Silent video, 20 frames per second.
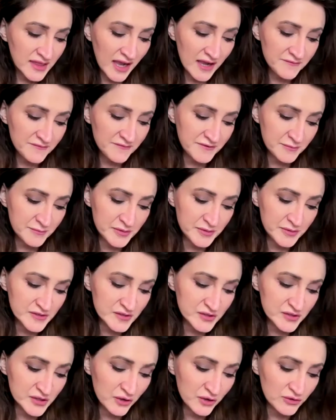life and
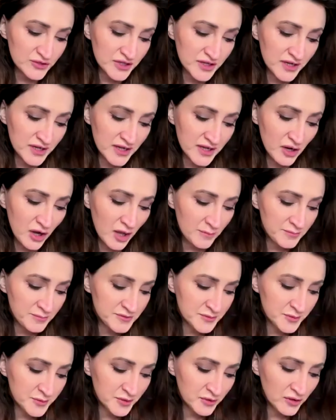business coaching, and
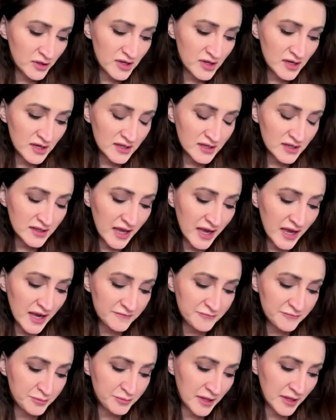optimal
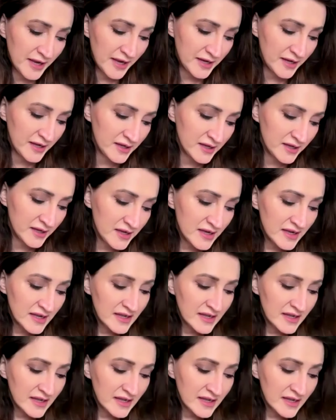life planning.